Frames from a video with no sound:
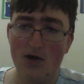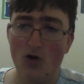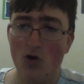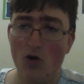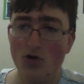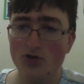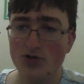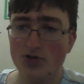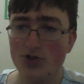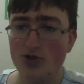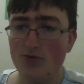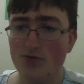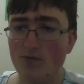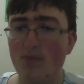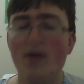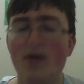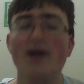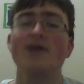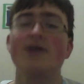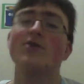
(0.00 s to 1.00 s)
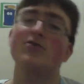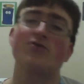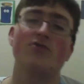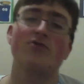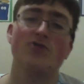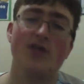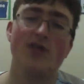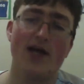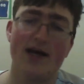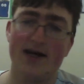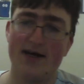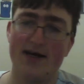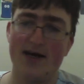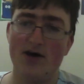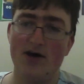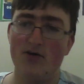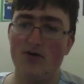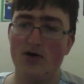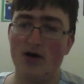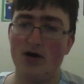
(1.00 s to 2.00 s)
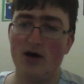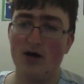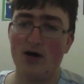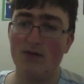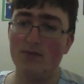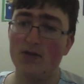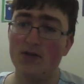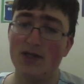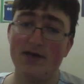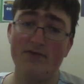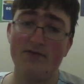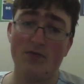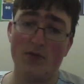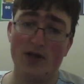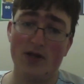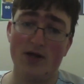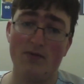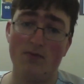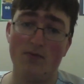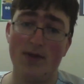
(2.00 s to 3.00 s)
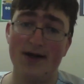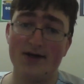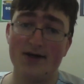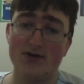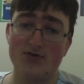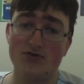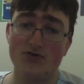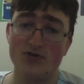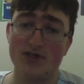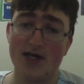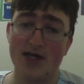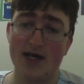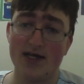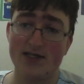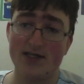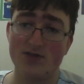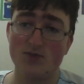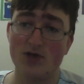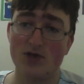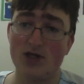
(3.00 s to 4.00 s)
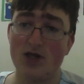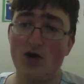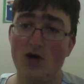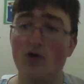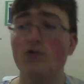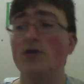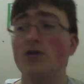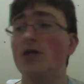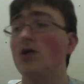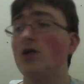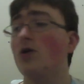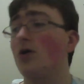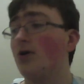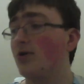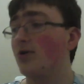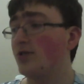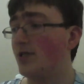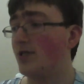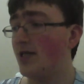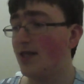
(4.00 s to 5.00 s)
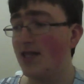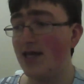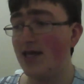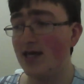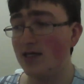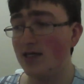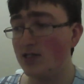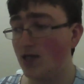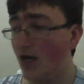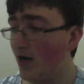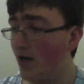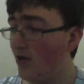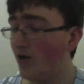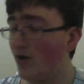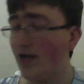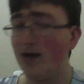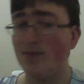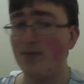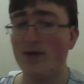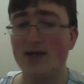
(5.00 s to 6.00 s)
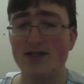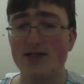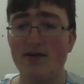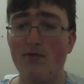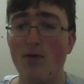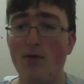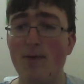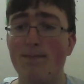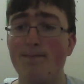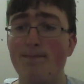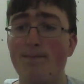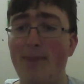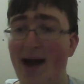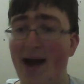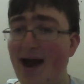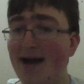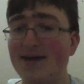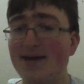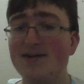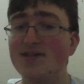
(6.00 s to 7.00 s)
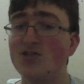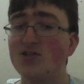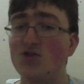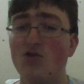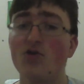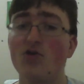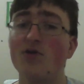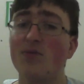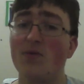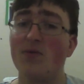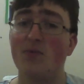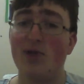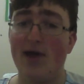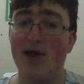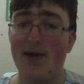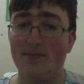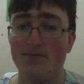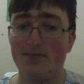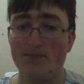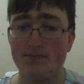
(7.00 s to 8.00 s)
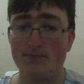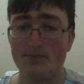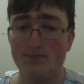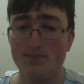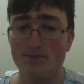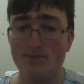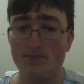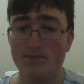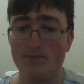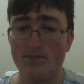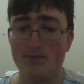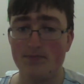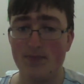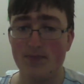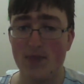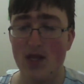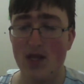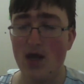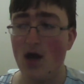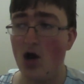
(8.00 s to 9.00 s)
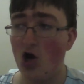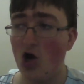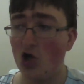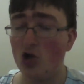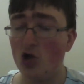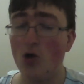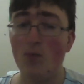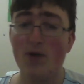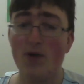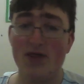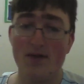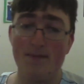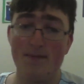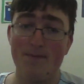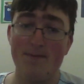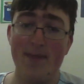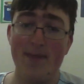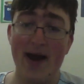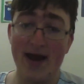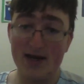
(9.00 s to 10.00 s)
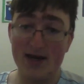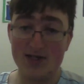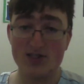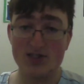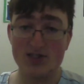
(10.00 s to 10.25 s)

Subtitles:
on to Mind Control Tech. Now, unbelievably, Mind Control Tech is one of the only cards in the entire game that has ever been banned in tournament play. Along with Mana